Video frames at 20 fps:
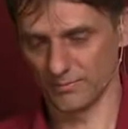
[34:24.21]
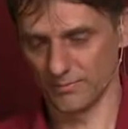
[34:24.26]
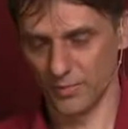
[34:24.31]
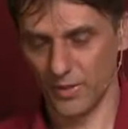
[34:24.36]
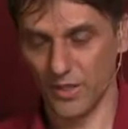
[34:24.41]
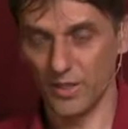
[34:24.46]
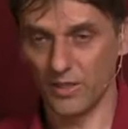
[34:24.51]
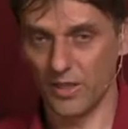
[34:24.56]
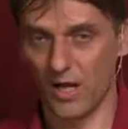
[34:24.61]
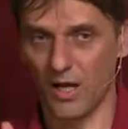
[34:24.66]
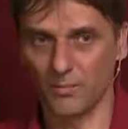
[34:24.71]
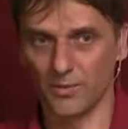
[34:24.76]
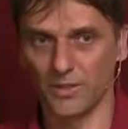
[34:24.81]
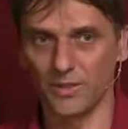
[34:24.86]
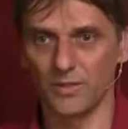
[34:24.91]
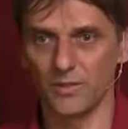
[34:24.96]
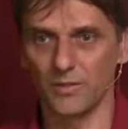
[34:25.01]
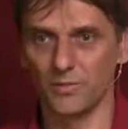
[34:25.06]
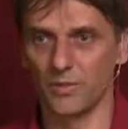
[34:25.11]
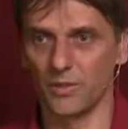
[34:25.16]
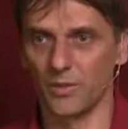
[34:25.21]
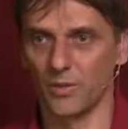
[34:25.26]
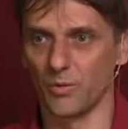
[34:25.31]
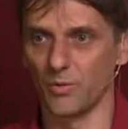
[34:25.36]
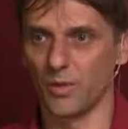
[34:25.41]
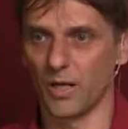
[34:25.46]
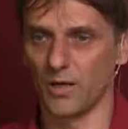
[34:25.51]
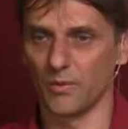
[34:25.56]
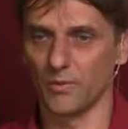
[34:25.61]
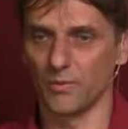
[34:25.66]
we can count it, we
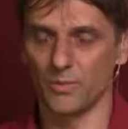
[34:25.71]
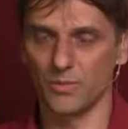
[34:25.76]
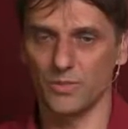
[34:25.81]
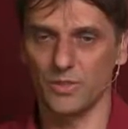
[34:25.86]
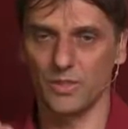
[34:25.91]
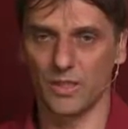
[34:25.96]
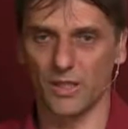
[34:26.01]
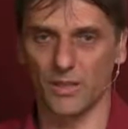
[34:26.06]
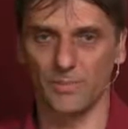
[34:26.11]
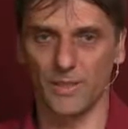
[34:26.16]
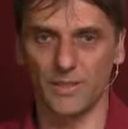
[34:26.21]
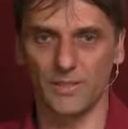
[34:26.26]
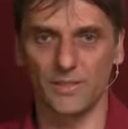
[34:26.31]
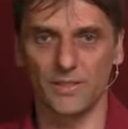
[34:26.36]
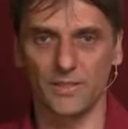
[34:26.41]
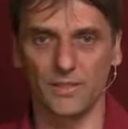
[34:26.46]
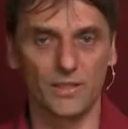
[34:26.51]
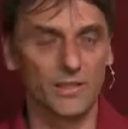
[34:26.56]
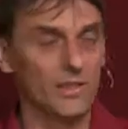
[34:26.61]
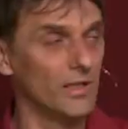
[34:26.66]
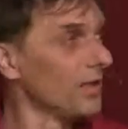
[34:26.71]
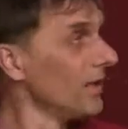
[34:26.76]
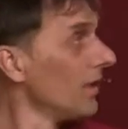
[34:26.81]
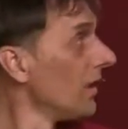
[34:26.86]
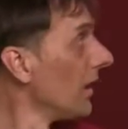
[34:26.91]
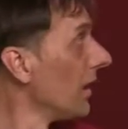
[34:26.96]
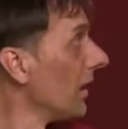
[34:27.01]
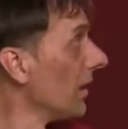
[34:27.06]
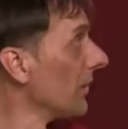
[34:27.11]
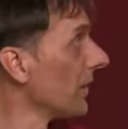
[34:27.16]
know how what's the capacity,
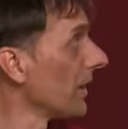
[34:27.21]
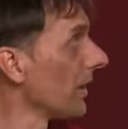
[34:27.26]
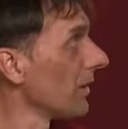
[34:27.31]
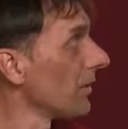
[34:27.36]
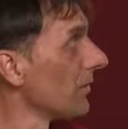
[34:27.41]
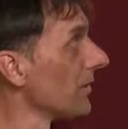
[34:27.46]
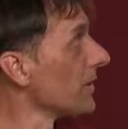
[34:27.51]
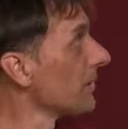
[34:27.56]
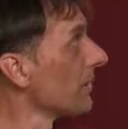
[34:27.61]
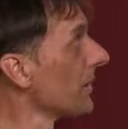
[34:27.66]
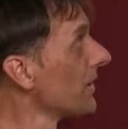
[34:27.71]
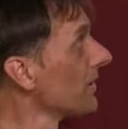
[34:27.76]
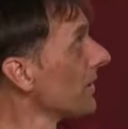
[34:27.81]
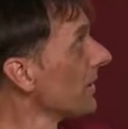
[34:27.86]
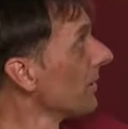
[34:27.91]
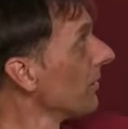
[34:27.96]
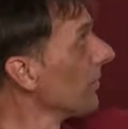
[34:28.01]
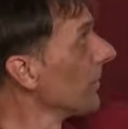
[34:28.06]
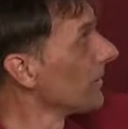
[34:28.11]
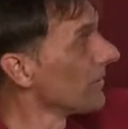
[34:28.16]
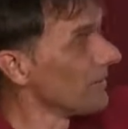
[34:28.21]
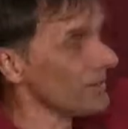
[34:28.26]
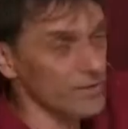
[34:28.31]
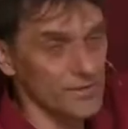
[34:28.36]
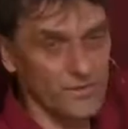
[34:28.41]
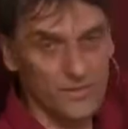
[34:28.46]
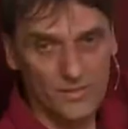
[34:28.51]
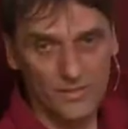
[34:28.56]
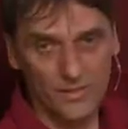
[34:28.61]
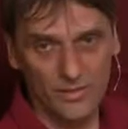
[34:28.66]
and we kind of express it with
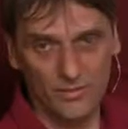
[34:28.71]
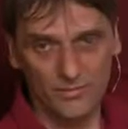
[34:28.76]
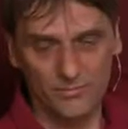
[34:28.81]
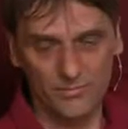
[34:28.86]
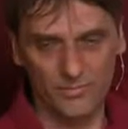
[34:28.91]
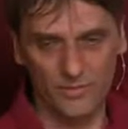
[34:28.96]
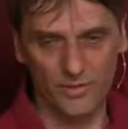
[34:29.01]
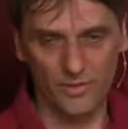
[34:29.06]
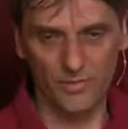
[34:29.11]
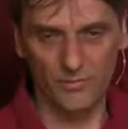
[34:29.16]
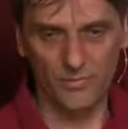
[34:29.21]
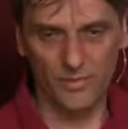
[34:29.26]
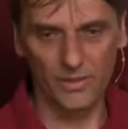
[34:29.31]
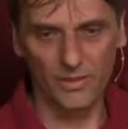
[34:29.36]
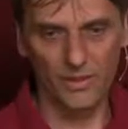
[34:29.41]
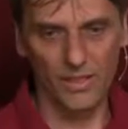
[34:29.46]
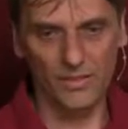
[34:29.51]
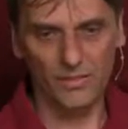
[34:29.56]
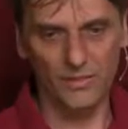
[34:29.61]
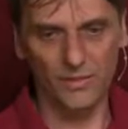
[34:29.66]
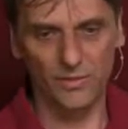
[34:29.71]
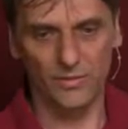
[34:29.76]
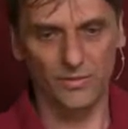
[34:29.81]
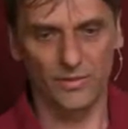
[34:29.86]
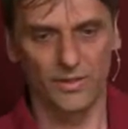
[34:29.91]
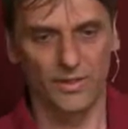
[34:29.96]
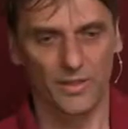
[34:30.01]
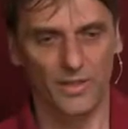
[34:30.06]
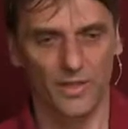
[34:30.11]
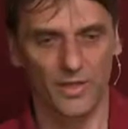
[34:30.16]
this term cation
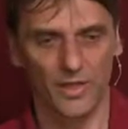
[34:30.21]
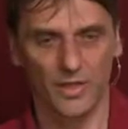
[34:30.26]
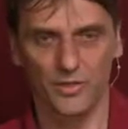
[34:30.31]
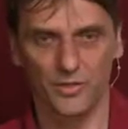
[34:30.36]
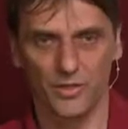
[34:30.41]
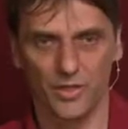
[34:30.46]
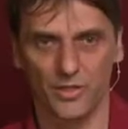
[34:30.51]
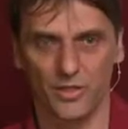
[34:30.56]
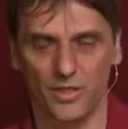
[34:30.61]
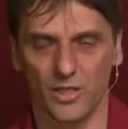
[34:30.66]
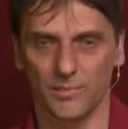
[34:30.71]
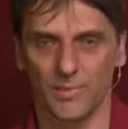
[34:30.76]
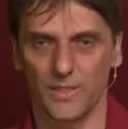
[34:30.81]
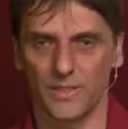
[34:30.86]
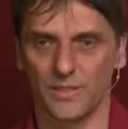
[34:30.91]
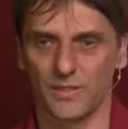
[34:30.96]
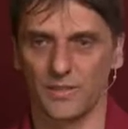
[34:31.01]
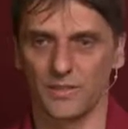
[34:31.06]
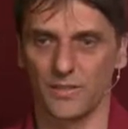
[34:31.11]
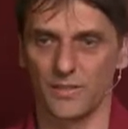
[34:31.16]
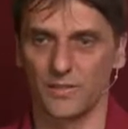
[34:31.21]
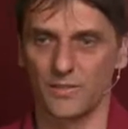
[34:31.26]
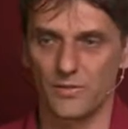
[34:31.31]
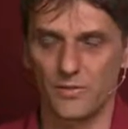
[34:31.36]
exchange capacity.